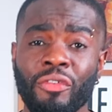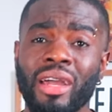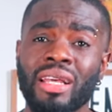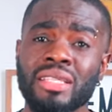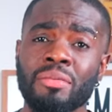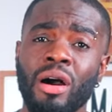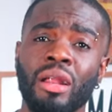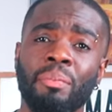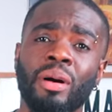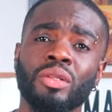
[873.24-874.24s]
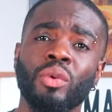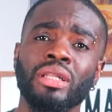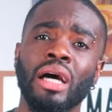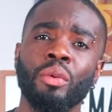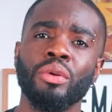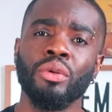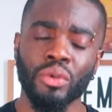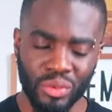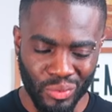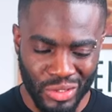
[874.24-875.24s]
we had a smaller pot, what that would
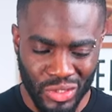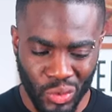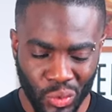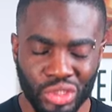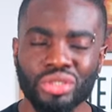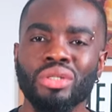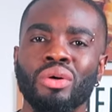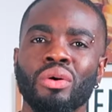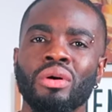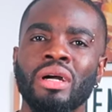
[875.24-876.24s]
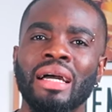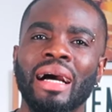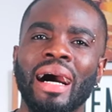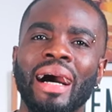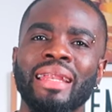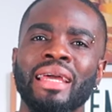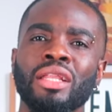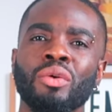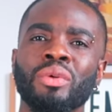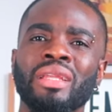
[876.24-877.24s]
do, would squish the dough and
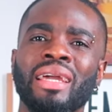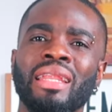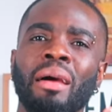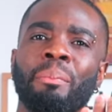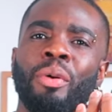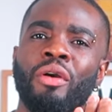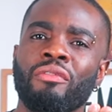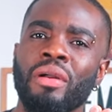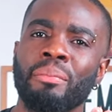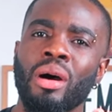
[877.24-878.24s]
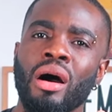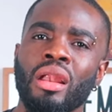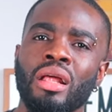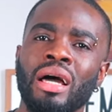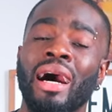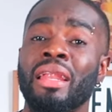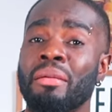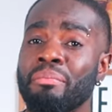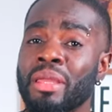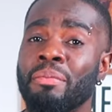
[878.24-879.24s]
then you wouldn't get that perfect ball. And
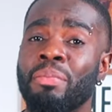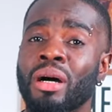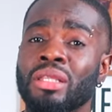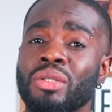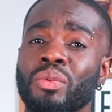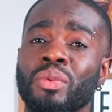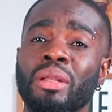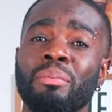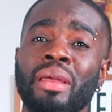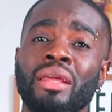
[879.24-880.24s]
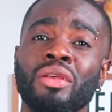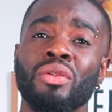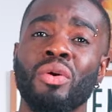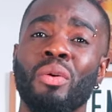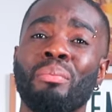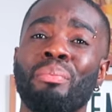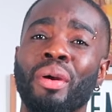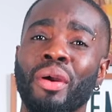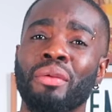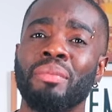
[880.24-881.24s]
a big pot will make the dough
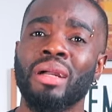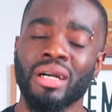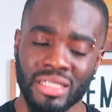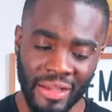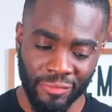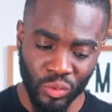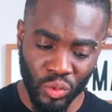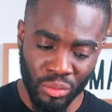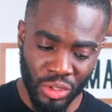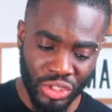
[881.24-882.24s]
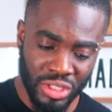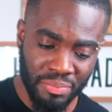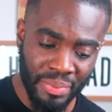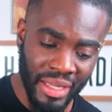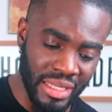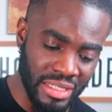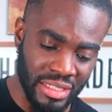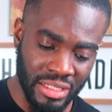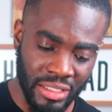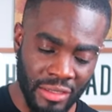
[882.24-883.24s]
burn because you have too much
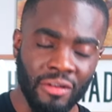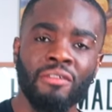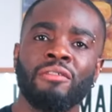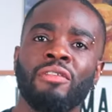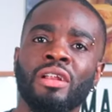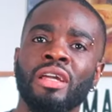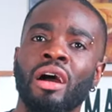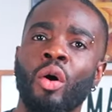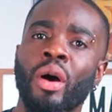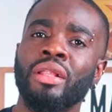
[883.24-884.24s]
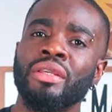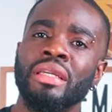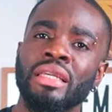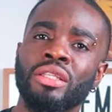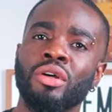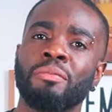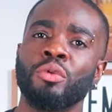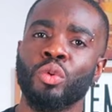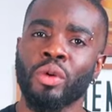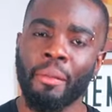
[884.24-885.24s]
space for the oil to heat up
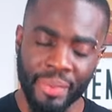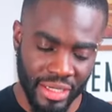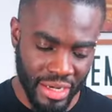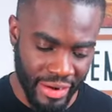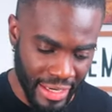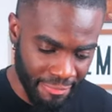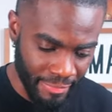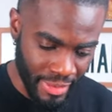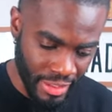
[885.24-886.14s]
too rapidly, right?